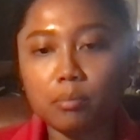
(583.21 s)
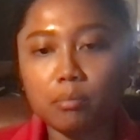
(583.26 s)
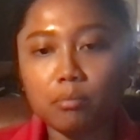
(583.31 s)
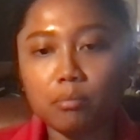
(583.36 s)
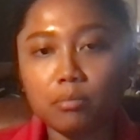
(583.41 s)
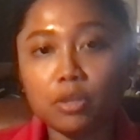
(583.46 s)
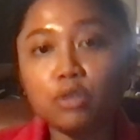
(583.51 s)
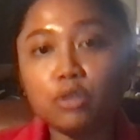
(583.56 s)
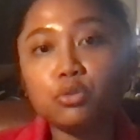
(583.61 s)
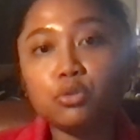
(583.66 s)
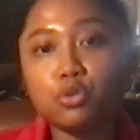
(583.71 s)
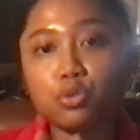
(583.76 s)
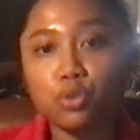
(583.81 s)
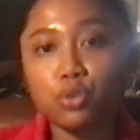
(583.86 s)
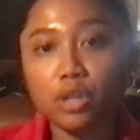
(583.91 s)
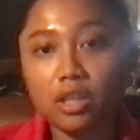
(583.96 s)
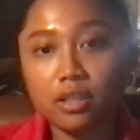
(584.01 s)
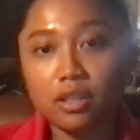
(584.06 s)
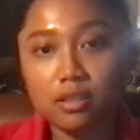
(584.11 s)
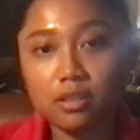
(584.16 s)
new
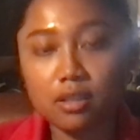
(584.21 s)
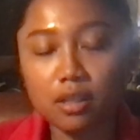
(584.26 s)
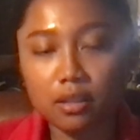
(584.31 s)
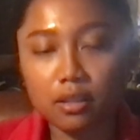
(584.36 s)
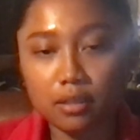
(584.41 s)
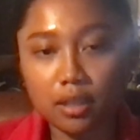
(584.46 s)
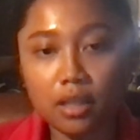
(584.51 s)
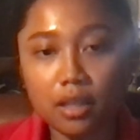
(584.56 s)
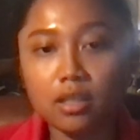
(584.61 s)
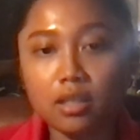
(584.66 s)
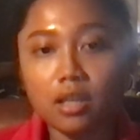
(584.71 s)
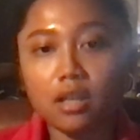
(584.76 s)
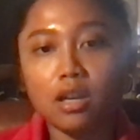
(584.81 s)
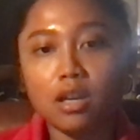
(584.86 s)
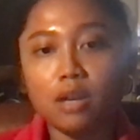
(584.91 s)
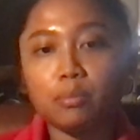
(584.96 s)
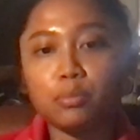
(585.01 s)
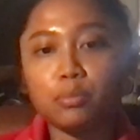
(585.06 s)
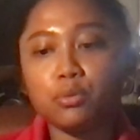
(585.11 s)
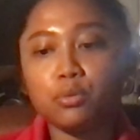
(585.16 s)
traits, leading
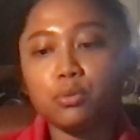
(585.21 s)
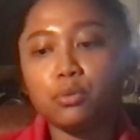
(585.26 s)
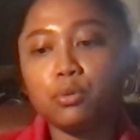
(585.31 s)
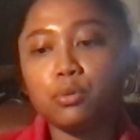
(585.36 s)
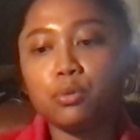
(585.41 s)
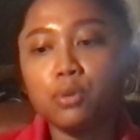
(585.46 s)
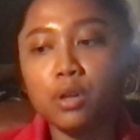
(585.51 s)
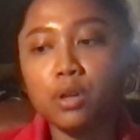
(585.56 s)
up to